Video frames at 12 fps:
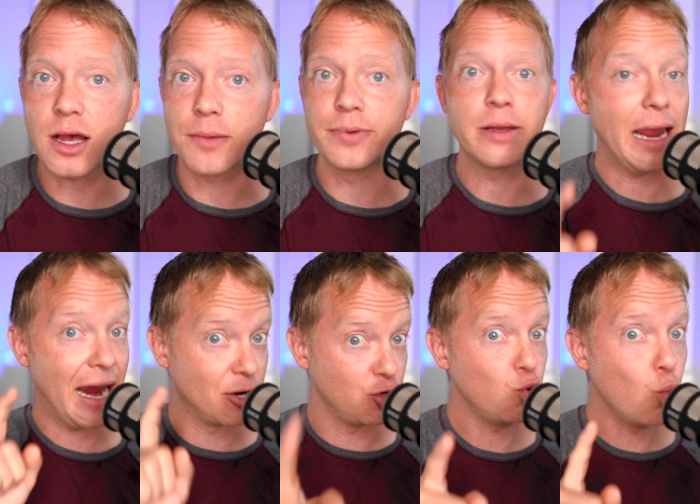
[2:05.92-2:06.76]
up,
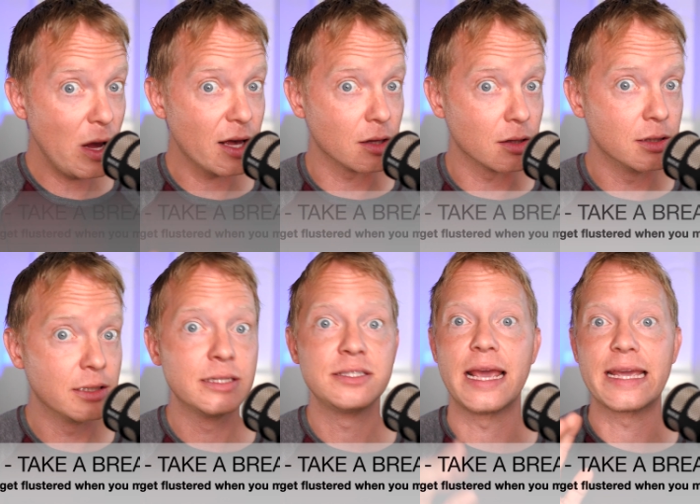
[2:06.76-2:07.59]
and you will,
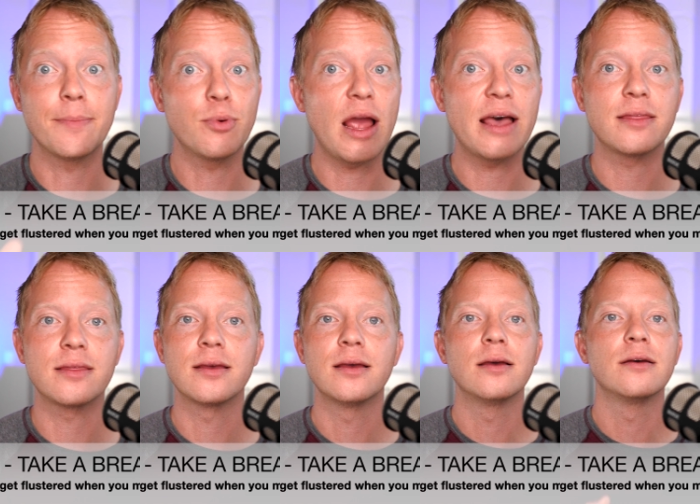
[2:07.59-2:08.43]
take a breath,
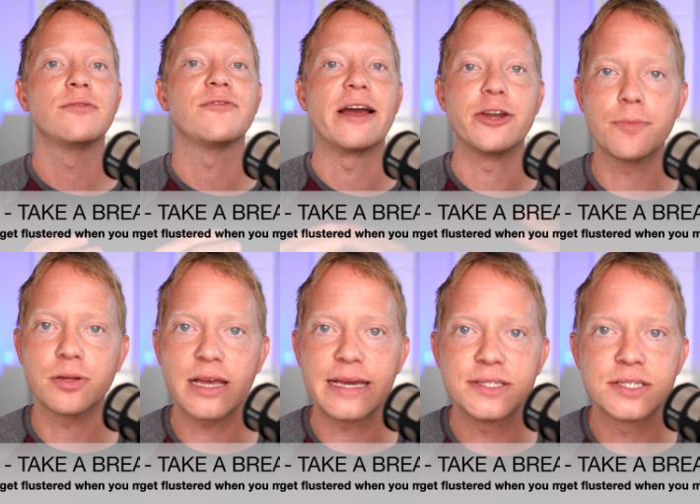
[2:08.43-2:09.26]
find your
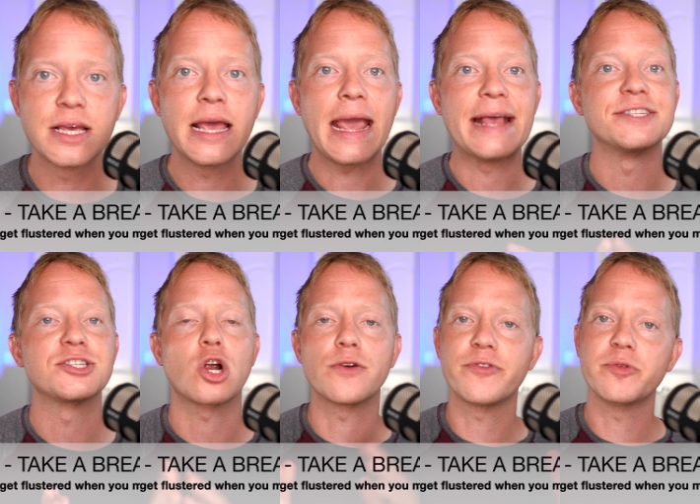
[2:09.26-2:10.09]
place, and
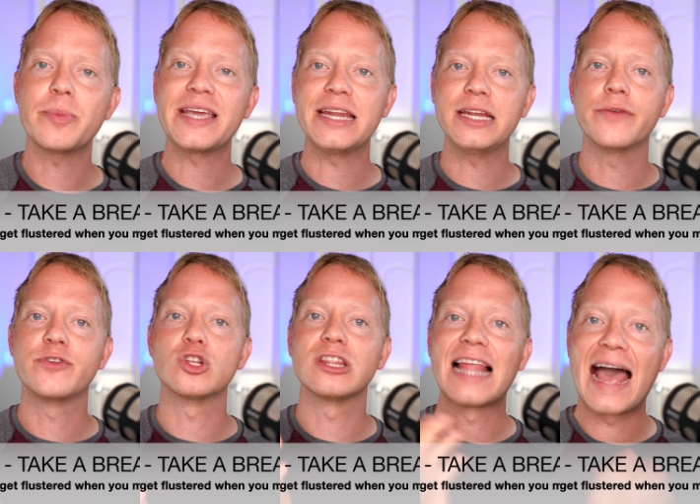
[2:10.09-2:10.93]
start from the beginning of
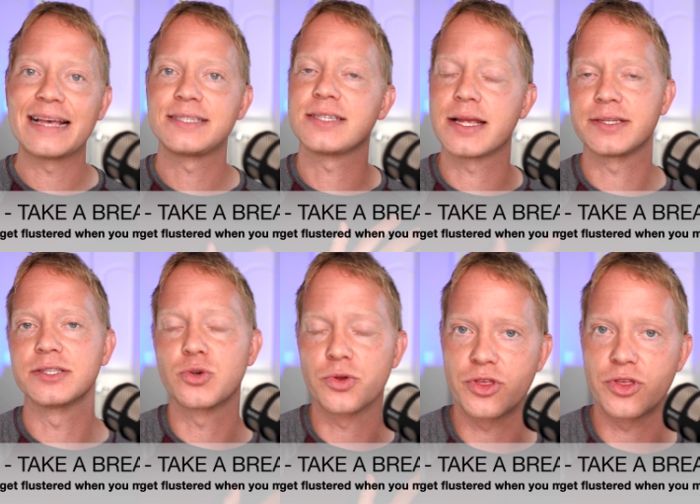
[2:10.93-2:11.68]
your last sentence or